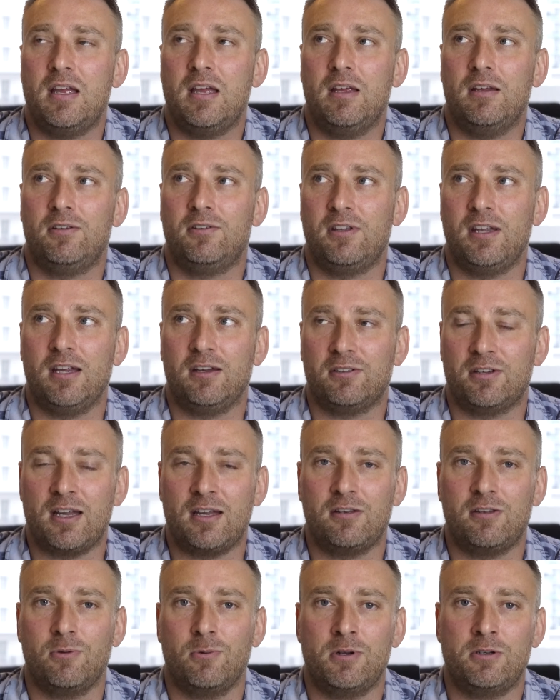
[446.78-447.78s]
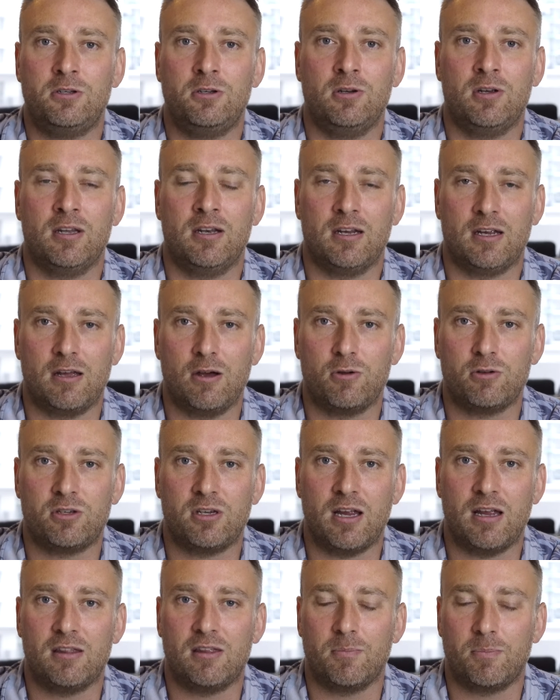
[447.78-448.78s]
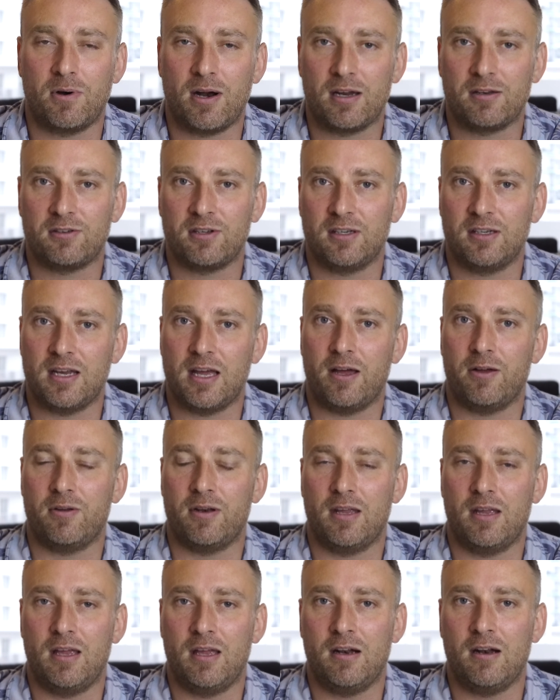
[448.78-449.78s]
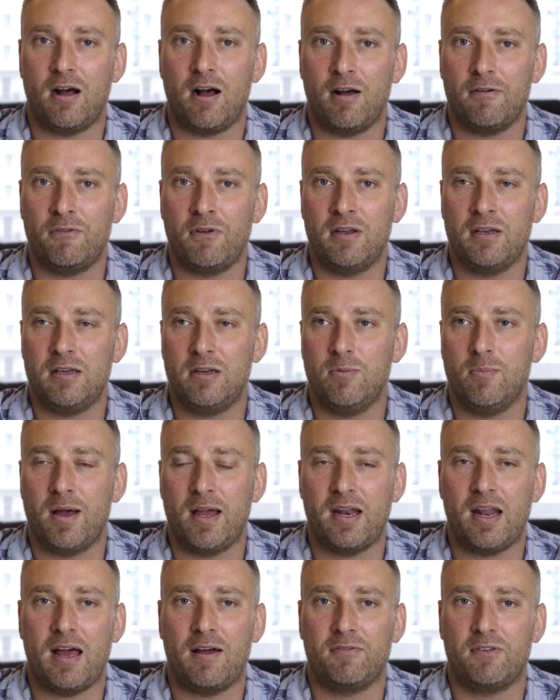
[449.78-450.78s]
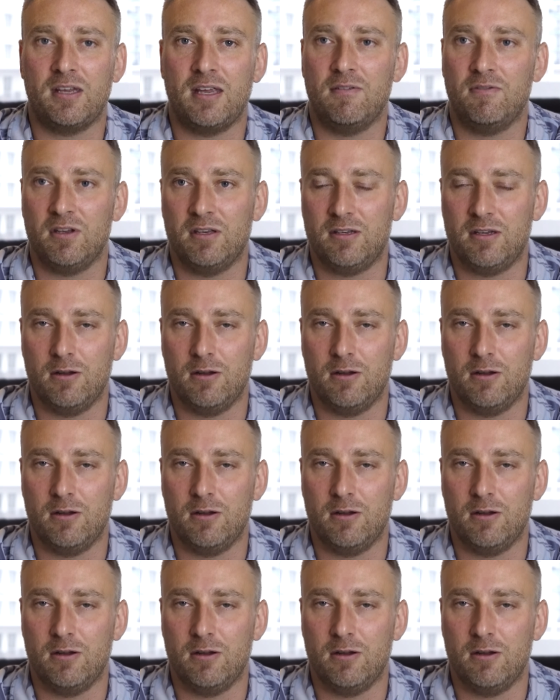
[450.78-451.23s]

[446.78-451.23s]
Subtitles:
is the extent to which you can negotiate the pricing down. And often you might have to even